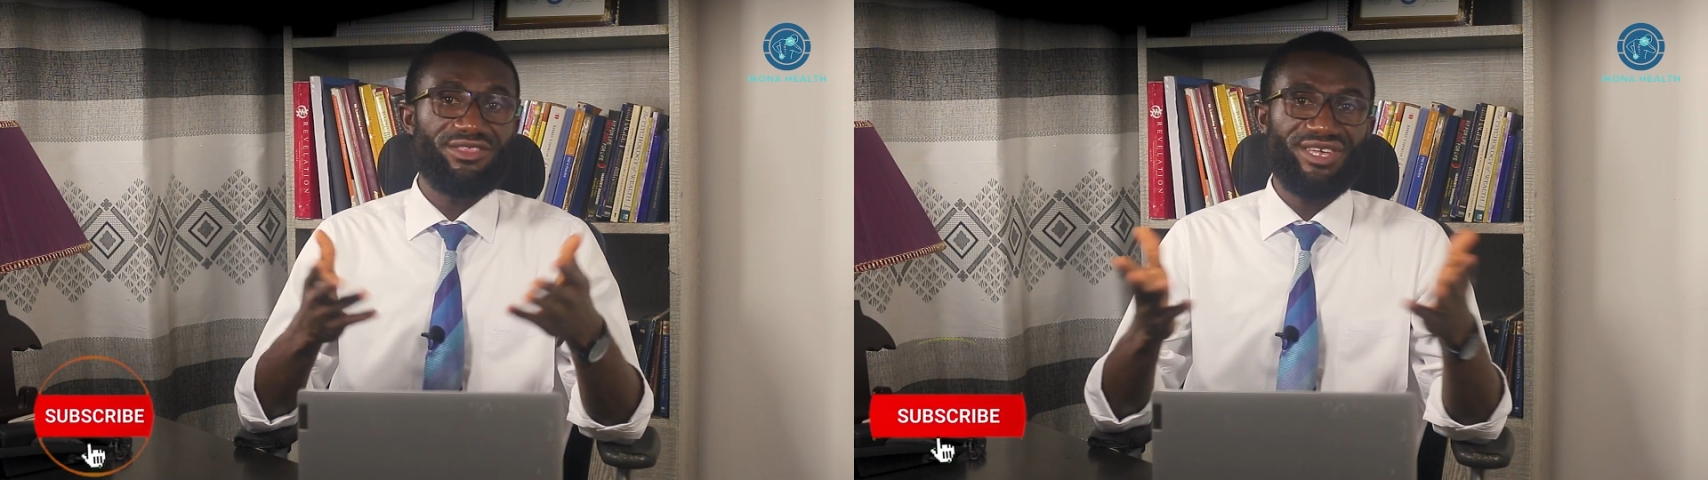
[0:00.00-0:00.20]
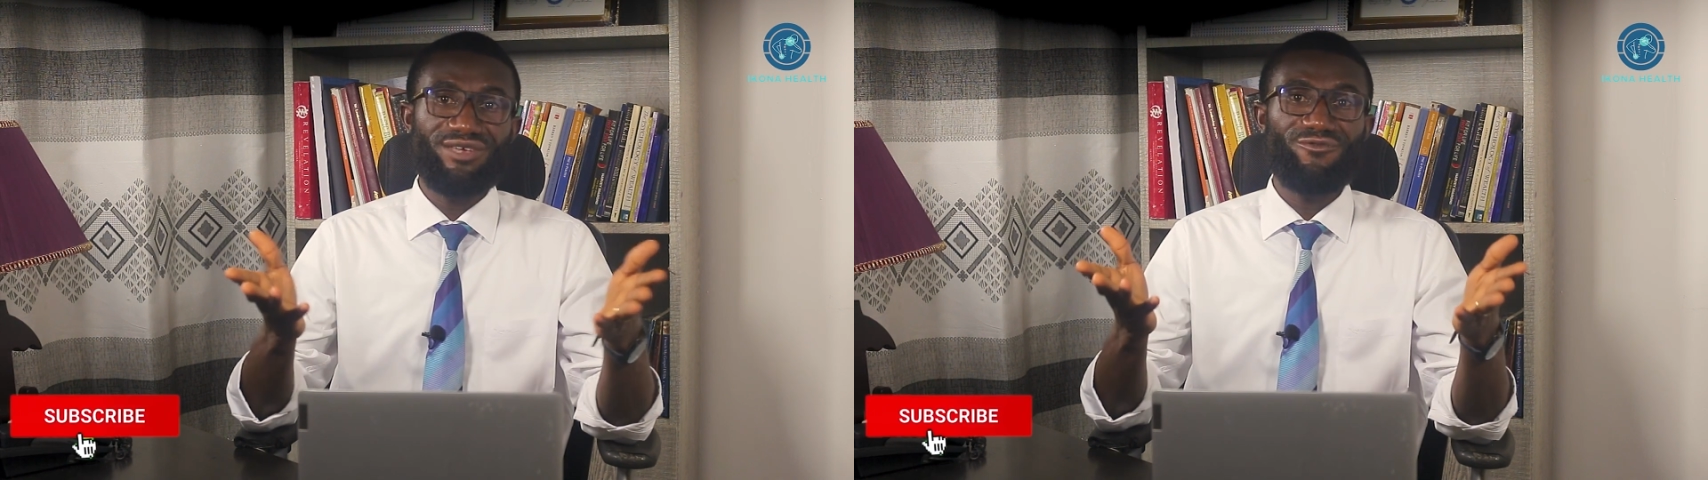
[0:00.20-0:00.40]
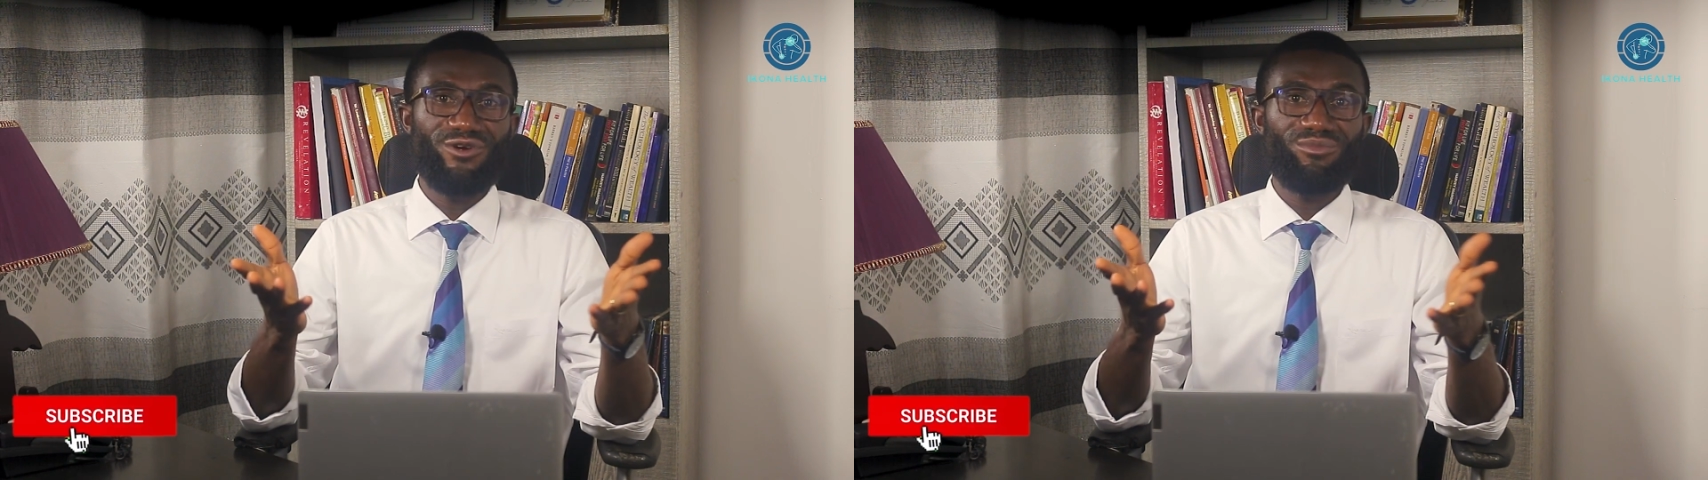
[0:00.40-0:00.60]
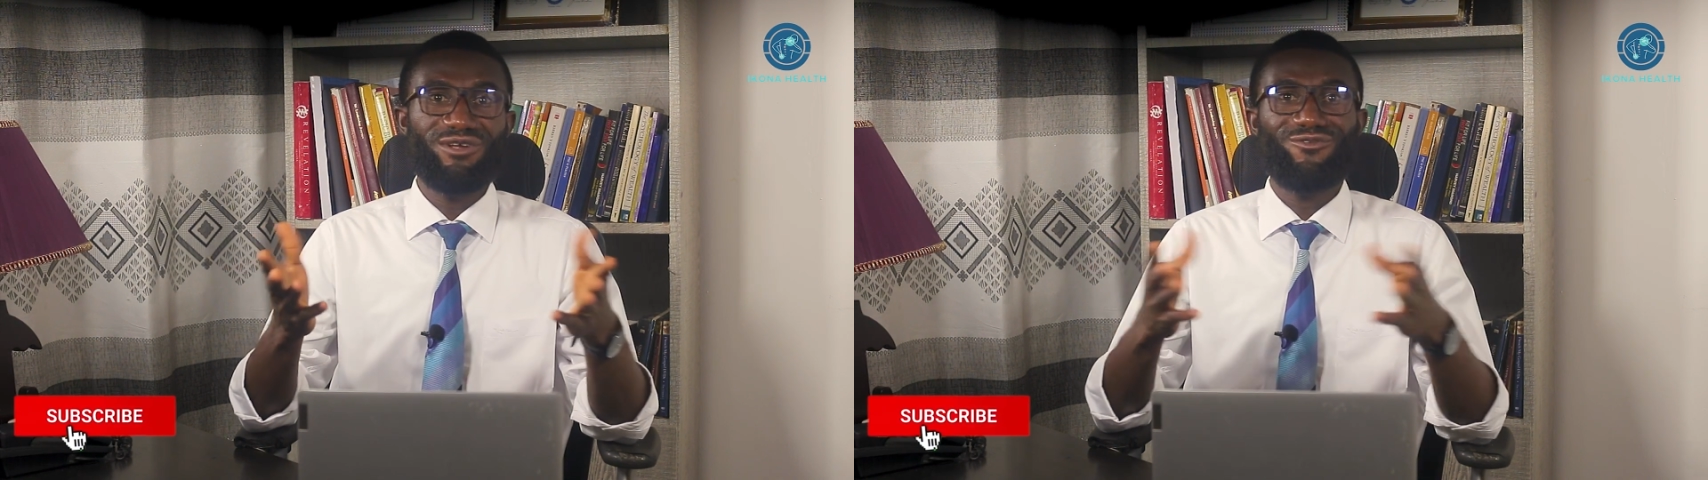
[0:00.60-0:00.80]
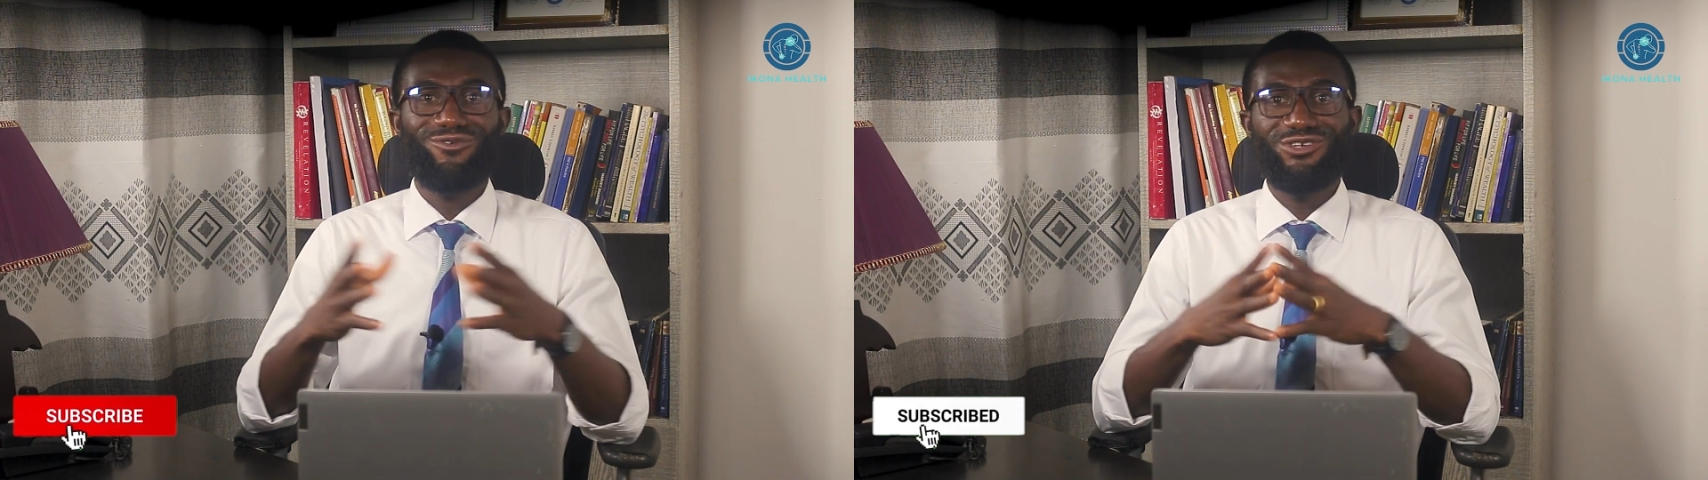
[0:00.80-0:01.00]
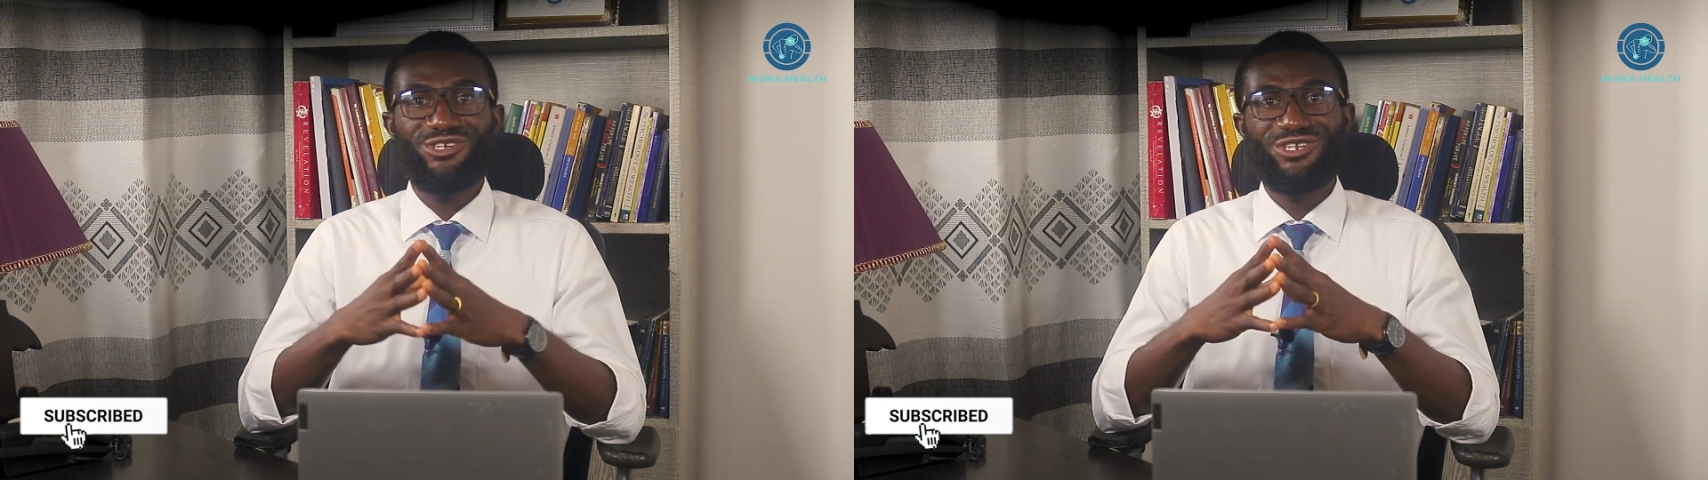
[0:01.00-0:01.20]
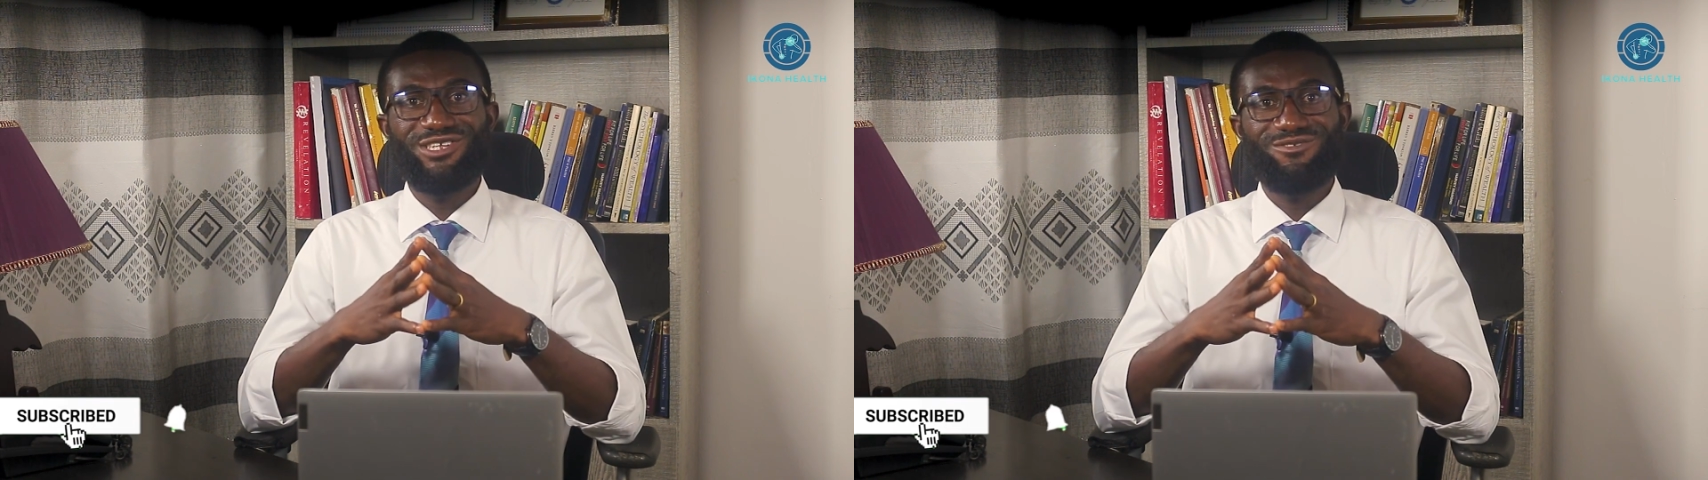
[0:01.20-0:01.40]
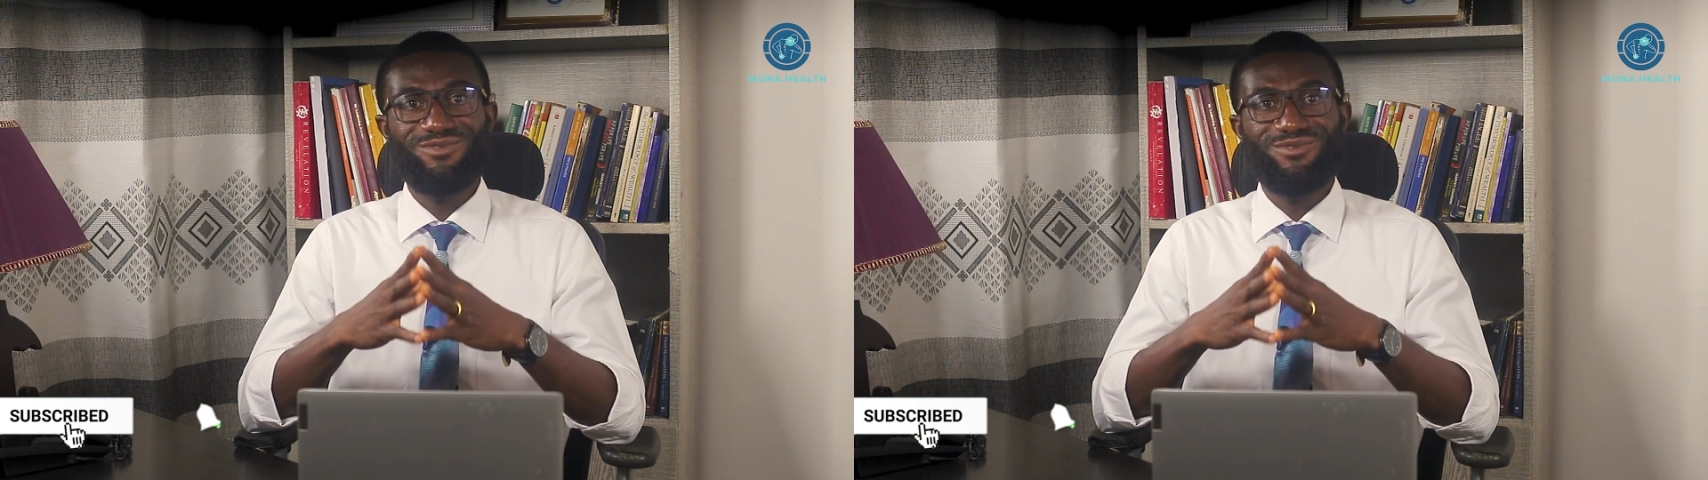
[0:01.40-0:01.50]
Thank you very much for watching this